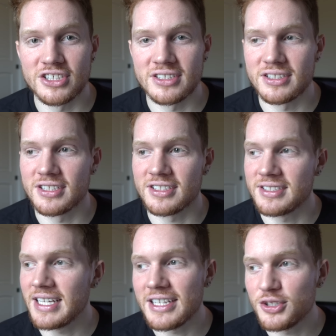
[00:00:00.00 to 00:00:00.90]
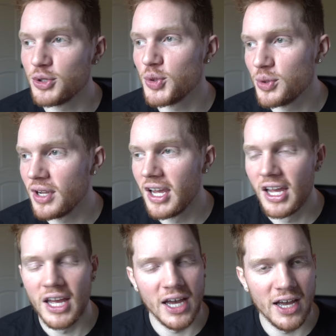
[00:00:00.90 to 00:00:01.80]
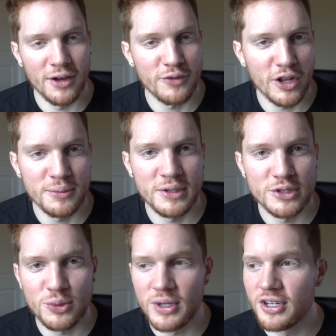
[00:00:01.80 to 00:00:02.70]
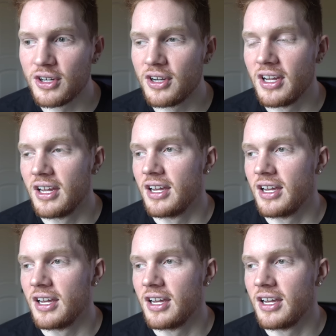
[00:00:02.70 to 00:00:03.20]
Just stay tuned. Follow me on Twitter,